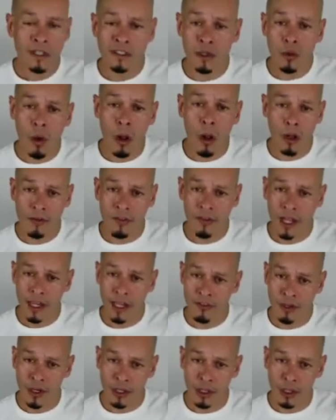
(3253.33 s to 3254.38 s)
the quality of your
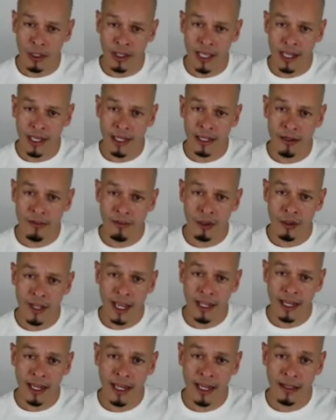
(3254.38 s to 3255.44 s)
life going to look like in a few
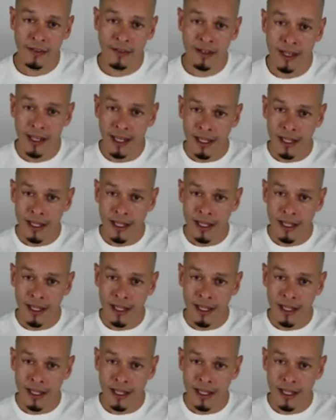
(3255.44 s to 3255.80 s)
decades?